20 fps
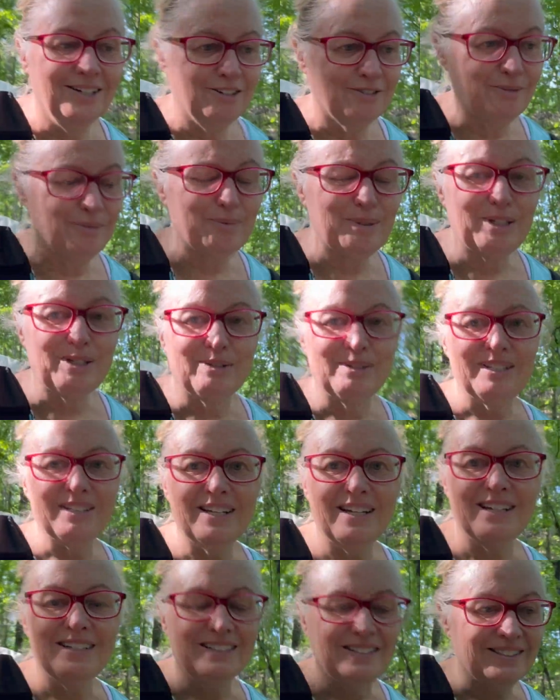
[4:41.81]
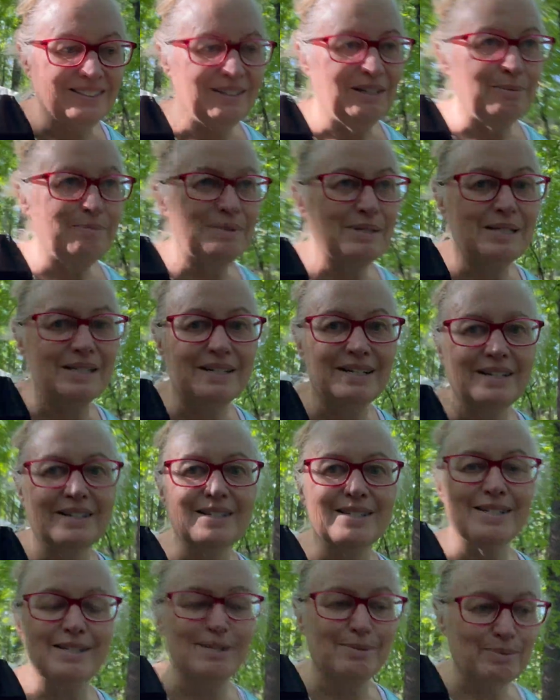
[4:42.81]
I've been doing a lot of little ups and
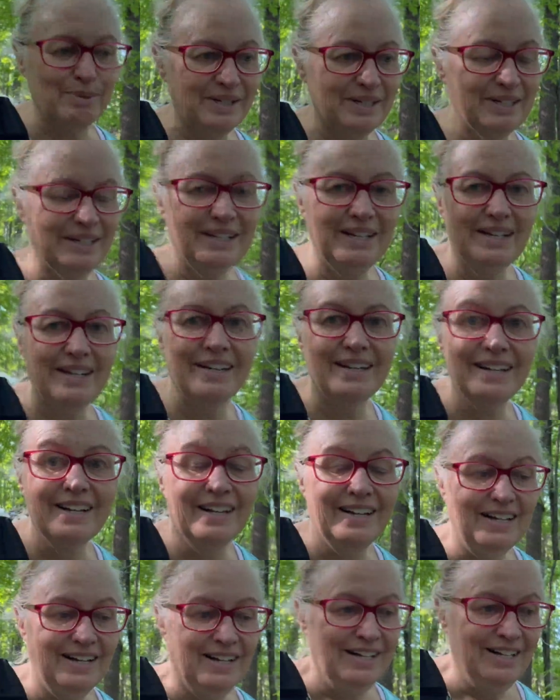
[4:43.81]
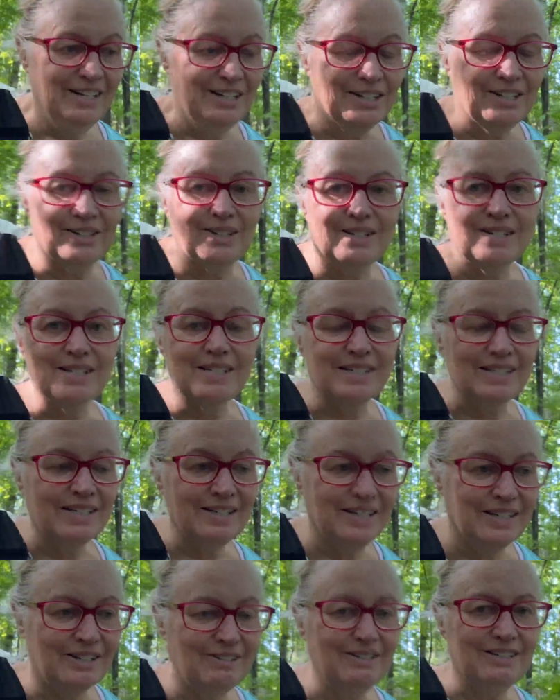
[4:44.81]
downs this morning,
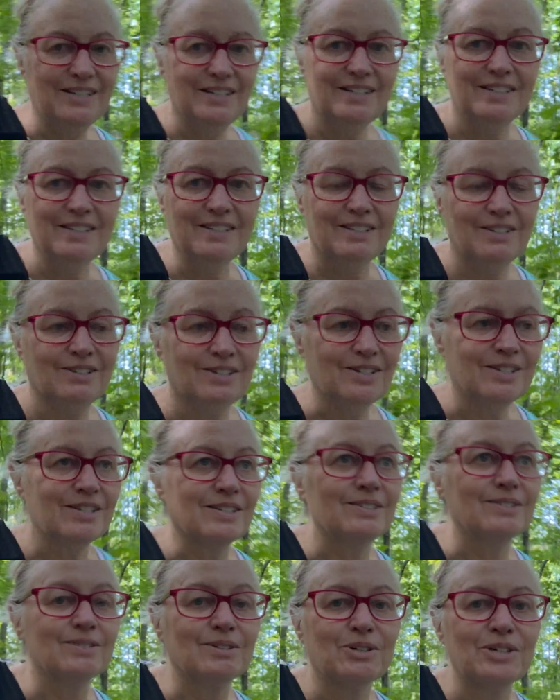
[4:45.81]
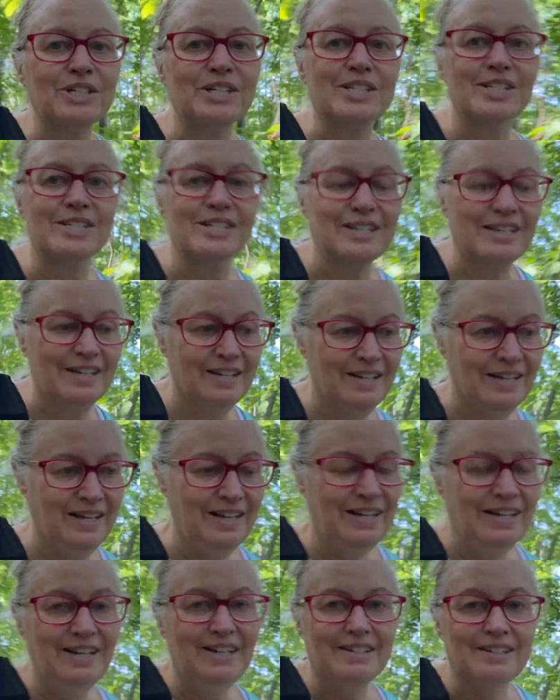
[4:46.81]
going down to cross little creeks
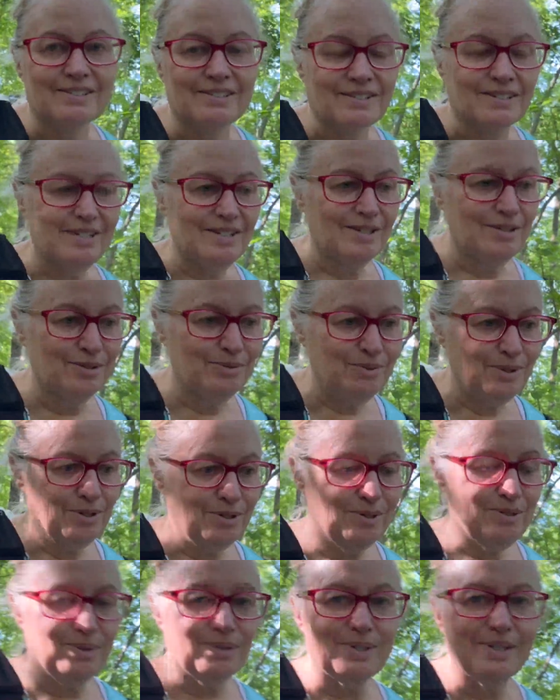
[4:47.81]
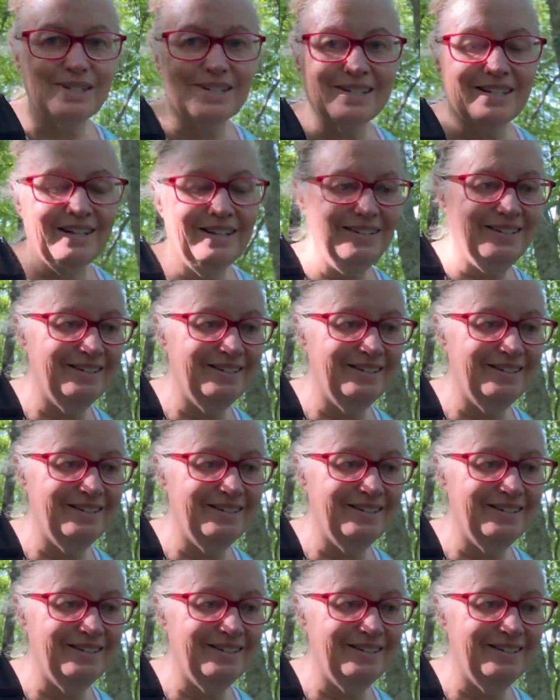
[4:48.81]
or seasonal water sources.